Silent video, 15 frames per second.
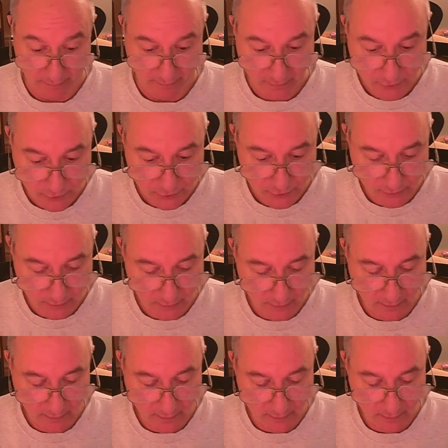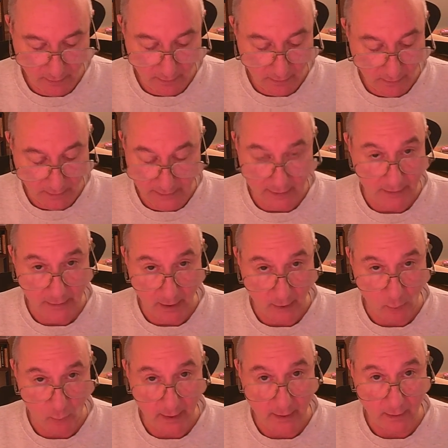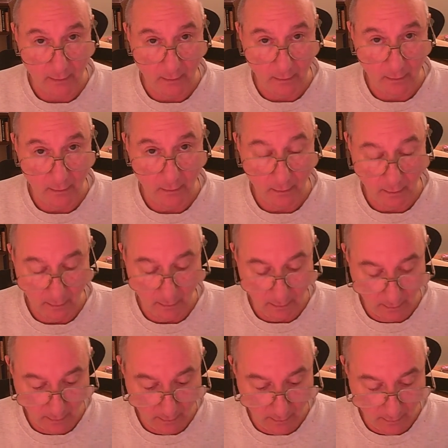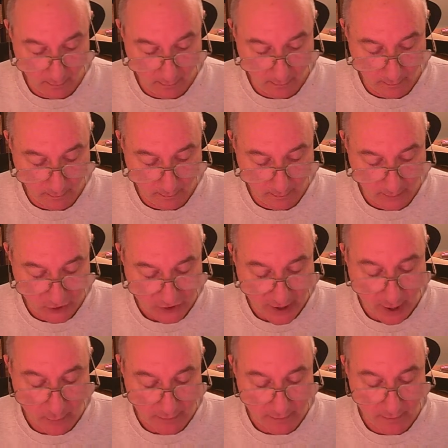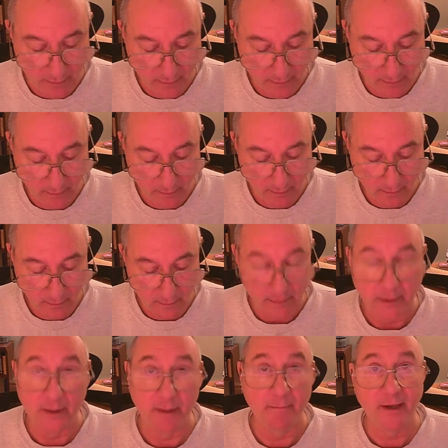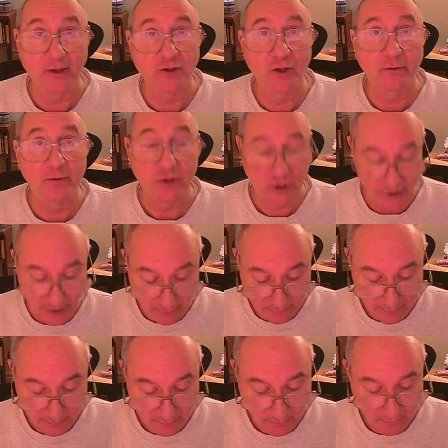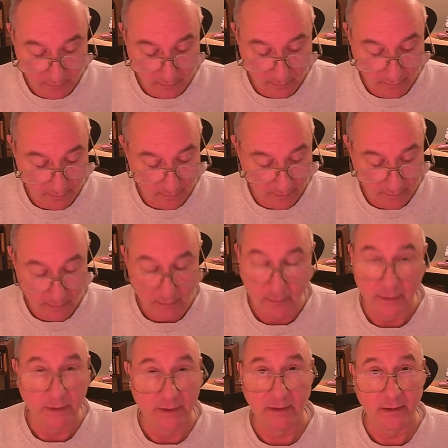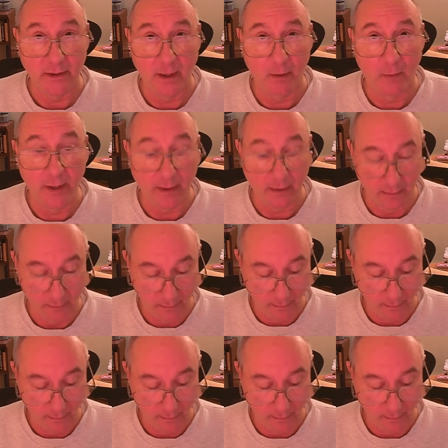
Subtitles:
pinch? He did not awaken. He shouted. An imaginary shout? He did not waken.